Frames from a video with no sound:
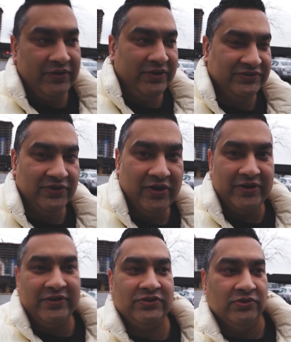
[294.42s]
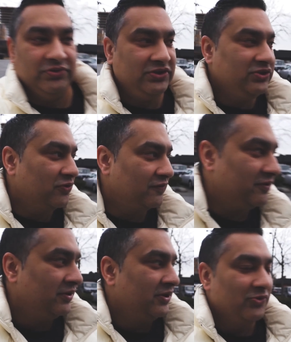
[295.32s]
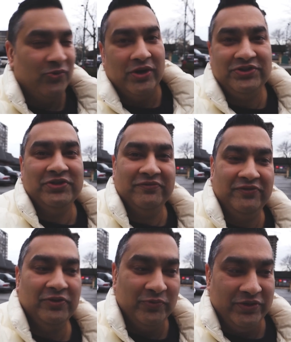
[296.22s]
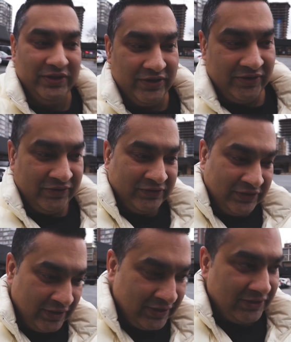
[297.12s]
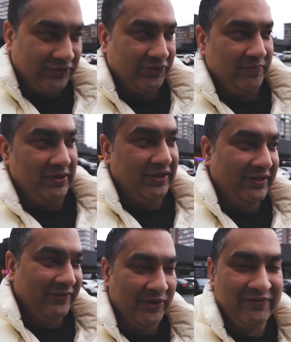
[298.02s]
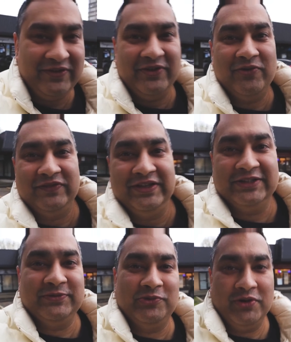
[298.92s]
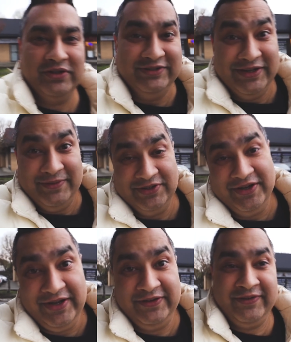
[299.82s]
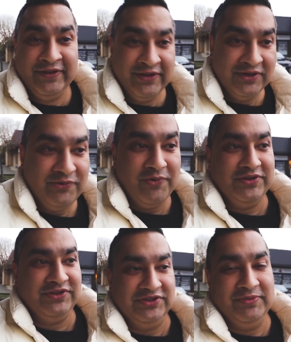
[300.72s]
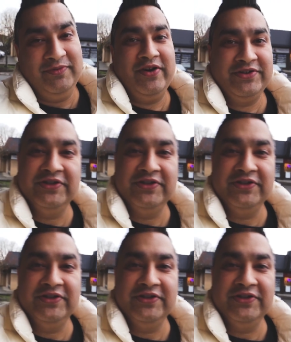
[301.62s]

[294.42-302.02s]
his daughter. So she's over watching a film with the girls. So me and wifey hopefully get some quality time tonight watching some of our